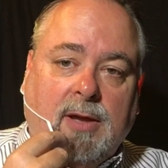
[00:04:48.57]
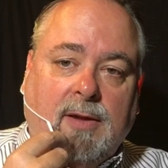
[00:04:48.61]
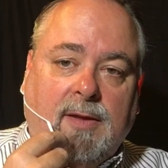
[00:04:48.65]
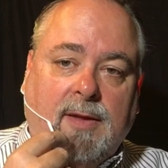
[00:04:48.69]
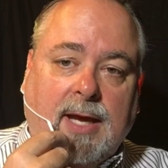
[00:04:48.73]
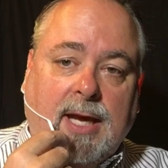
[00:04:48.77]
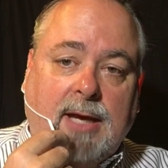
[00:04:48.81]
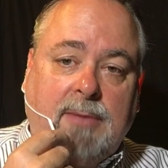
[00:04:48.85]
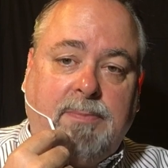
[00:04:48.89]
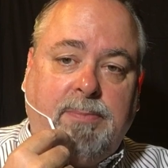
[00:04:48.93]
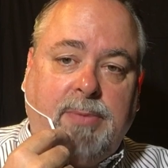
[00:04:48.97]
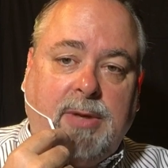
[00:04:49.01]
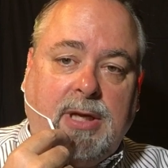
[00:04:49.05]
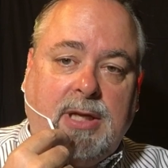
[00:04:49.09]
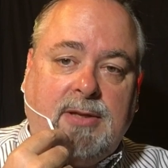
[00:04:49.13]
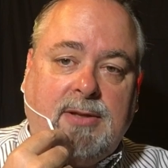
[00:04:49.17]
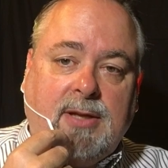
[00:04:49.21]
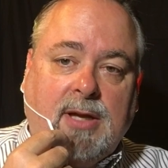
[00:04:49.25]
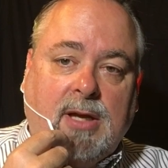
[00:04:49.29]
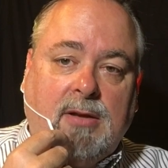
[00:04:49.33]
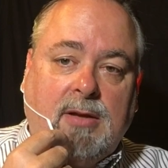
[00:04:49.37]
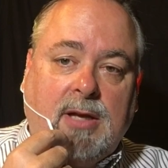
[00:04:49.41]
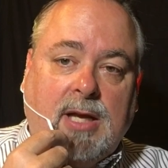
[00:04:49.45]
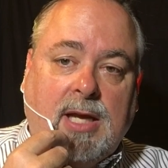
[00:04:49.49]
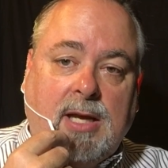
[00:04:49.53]
That
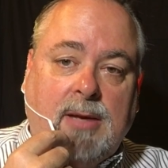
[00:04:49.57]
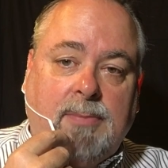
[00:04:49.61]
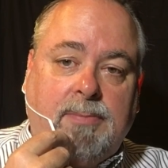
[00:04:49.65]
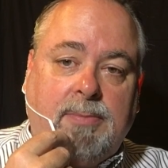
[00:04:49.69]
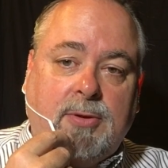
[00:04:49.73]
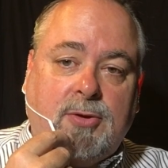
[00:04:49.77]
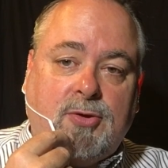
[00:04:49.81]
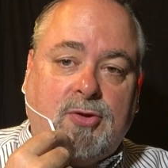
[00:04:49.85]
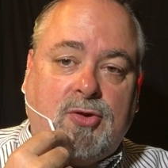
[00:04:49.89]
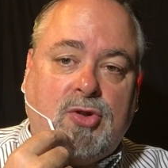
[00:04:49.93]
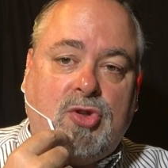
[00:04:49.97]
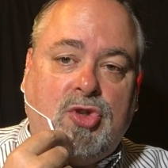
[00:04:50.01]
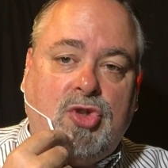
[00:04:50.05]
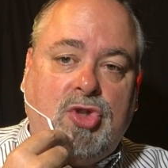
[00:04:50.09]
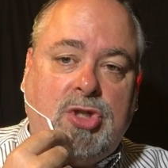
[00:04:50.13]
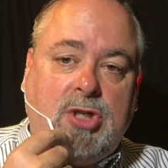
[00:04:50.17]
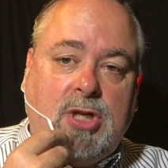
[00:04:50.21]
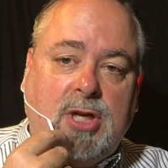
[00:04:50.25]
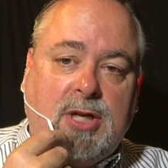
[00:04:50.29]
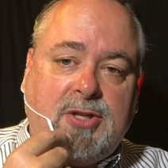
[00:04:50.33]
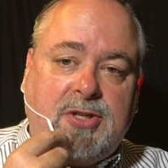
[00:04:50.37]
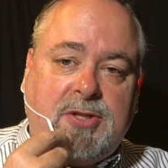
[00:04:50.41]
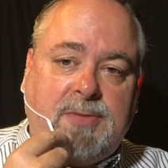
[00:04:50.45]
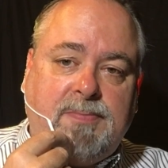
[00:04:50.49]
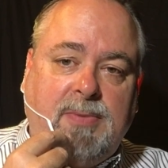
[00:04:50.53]
beatdown happens
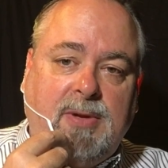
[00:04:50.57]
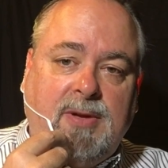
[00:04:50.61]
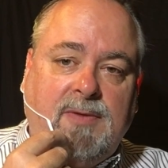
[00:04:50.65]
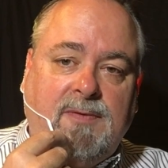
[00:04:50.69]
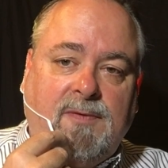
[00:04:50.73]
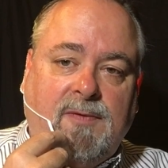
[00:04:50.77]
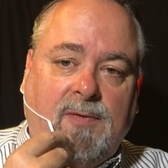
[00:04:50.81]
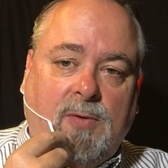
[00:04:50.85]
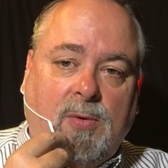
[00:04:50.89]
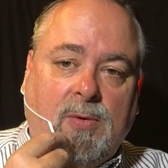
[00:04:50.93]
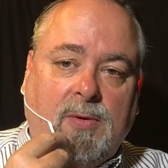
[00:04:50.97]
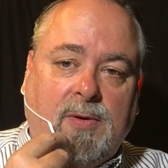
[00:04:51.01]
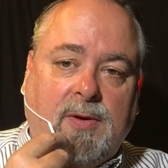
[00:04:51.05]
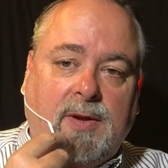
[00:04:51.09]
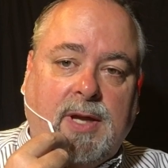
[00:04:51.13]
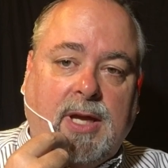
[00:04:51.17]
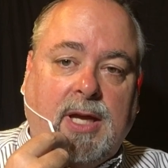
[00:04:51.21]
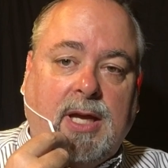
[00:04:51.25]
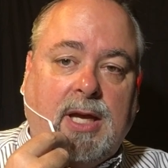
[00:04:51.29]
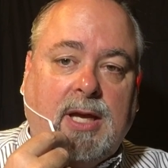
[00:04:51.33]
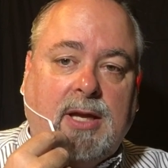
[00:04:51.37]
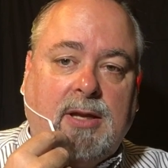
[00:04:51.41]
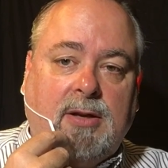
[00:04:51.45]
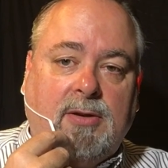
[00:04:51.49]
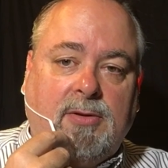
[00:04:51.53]
just before
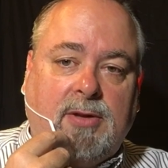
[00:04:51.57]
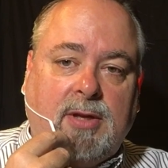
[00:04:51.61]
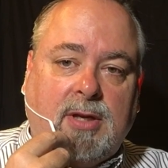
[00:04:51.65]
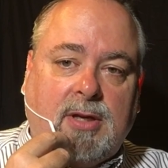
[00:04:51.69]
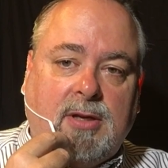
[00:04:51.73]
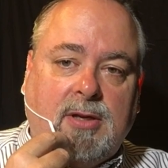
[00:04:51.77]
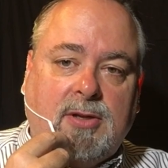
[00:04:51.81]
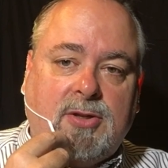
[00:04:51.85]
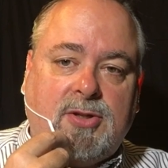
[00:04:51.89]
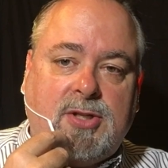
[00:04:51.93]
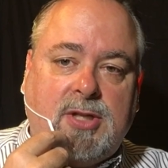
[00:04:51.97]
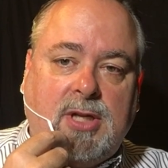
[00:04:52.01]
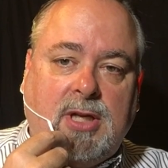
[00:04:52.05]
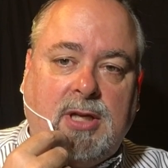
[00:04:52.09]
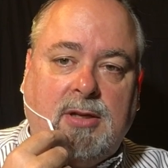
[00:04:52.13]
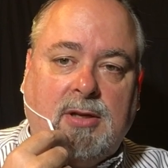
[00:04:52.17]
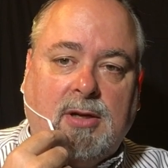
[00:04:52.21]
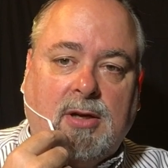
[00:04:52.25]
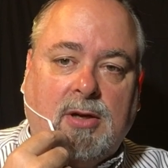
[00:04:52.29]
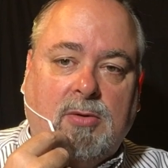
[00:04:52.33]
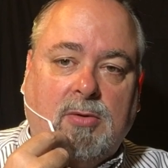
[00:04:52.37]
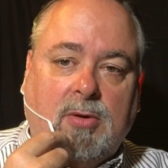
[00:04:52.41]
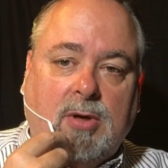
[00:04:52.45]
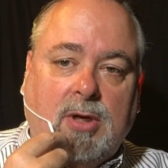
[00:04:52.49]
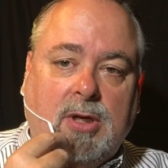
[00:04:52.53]
they enter the
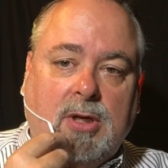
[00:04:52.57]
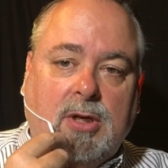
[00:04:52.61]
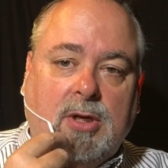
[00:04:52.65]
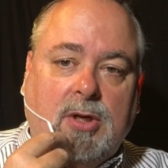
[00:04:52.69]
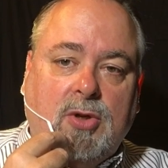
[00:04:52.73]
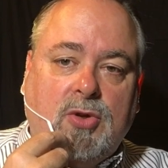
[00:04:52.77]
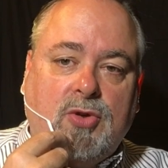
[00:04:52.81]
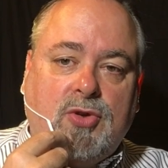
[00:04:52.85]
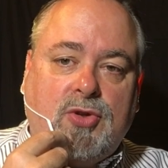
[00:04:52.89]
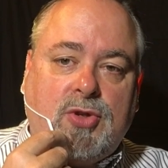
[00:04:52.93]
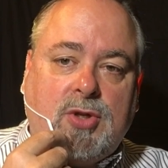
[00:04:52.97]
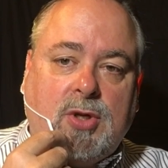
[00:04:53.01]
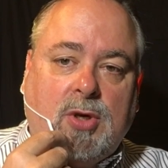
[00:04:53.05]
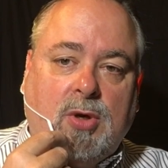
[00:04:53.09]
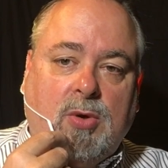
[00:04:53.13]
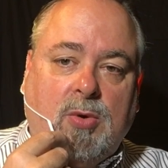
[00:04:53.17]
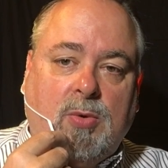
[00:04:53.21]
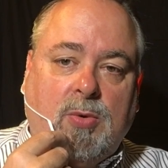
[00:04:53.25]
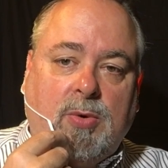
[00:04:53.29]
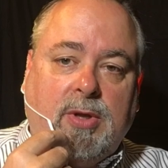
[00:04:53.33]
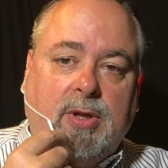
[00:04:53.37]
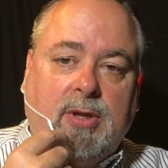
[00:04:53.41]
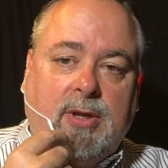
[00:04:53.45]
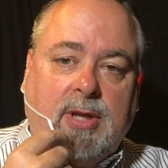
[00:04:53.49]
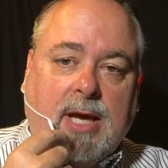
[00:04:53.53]
casino.
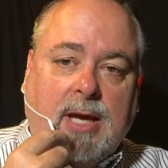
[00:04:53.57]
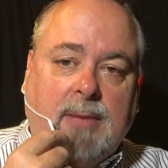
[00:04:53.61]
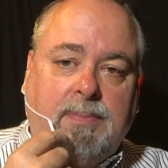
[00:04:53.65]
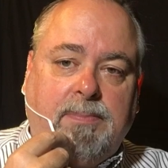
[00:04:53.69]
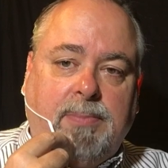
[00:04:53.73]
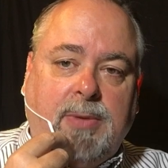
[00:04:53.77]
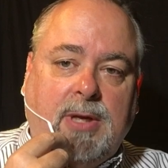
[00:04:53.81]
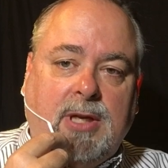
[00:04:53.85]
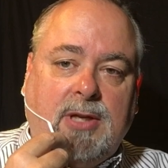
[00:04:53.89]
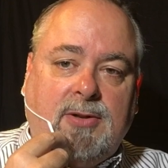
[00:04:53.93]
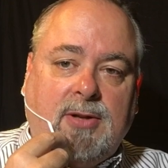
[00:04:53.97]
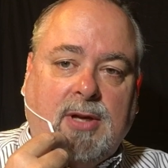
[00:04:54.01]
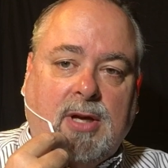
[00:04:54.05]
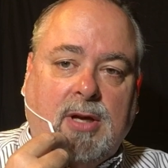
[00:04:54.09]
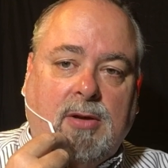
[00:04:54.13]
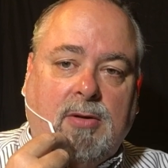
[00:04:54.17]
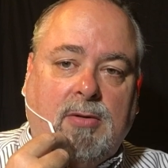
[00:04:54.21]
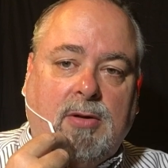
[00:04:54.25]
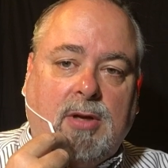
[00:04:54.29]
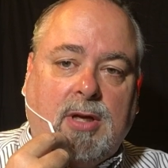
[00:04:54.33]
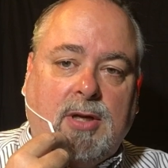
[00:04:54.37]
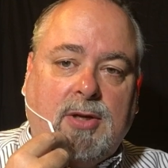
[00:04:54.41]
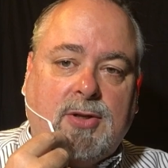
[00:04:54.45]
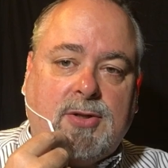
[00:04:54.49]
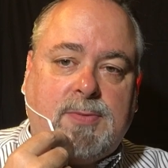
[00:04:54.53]
So that
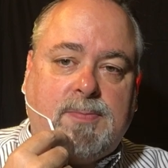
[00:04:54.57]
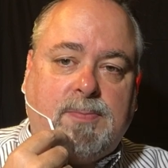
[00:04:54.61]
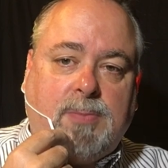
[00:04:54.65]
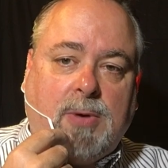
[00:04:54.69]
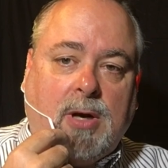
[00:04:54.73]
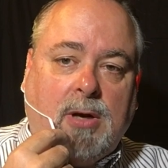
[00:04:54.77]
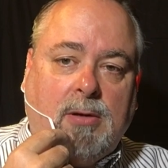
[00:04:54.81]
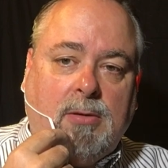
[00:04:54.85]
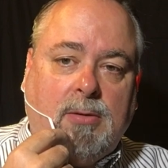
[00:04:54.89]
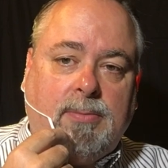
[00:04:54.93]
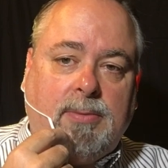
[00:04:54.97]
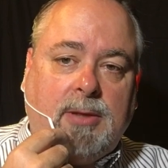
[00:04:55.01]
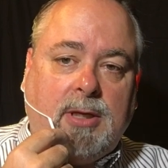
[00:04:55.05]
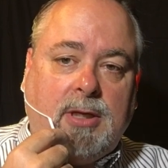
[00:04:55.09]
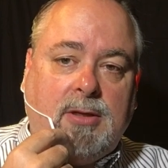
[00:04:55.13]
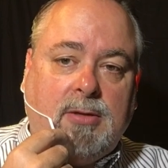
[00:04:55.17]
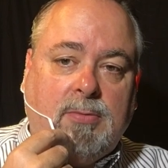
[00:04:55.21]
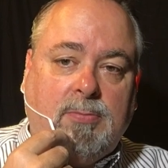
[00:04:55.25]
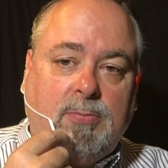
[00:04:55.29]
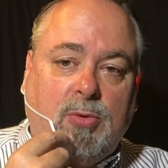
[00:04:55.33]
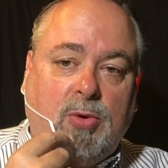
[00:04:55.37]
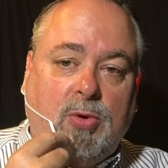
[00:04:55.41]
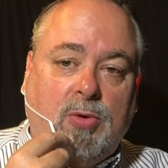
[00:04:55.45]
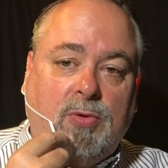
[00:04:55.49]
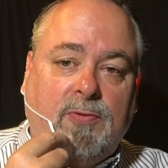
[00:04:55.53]
beatdown is probably
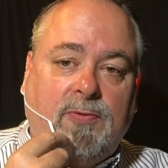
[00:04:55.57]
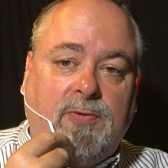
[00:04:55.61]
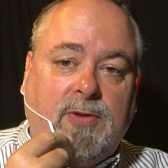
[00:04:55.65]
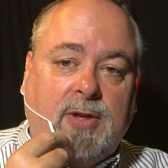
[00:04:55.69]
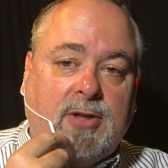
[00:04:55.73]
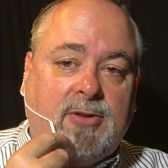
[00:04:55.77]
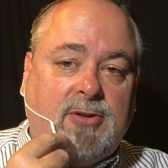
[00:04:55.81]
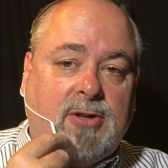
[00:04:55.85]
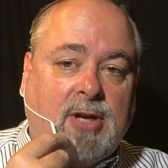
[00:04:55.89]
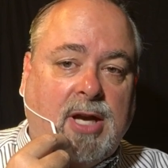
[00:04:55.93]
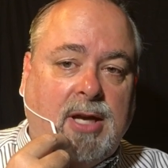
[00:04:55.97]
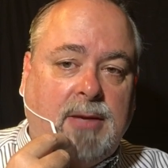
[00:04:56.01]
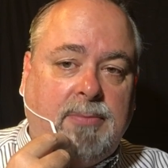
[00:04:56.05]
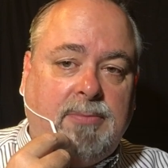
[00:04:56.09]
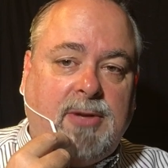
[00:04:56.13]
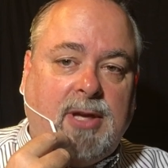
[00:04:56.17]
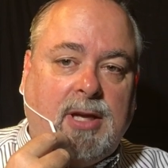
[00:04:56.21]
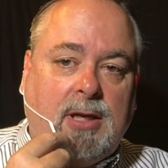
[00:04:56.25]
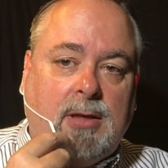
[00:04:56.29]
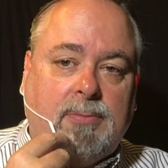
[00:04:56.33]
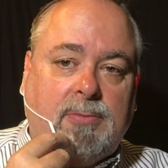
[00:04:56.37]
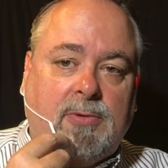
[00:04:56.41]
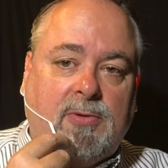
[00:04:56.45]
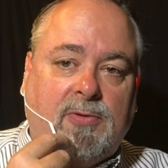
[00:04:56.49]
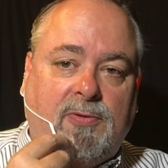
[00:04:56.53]
to move the
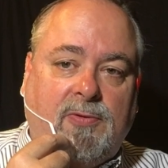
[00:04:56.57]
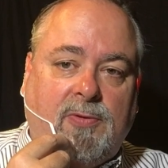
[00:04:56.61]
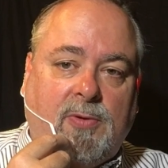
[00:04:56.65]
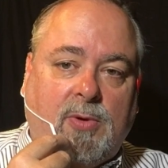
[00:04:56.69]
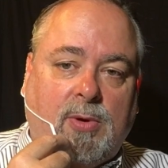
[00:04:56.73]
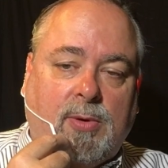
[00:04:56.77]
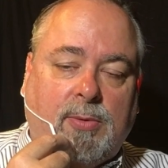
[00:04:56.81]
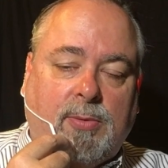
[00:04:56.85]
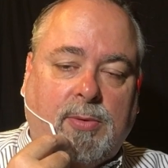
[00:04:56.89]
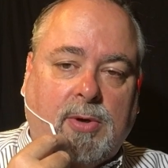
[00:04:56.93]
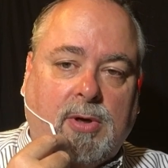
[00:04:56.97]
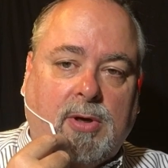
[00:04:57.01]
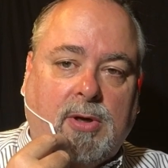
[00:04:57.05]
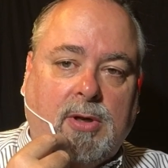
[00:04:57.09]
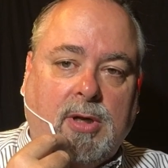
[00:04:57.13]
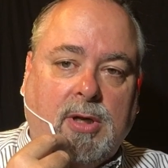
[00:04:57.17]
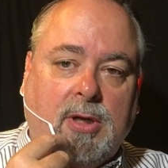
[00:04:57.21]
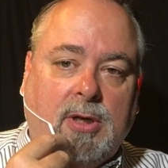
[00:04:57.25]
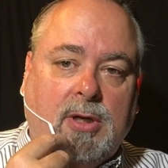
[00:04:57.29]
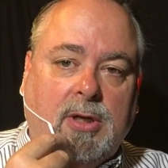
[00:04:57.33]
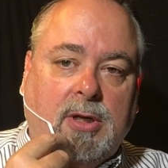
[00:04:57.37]
timetable forward.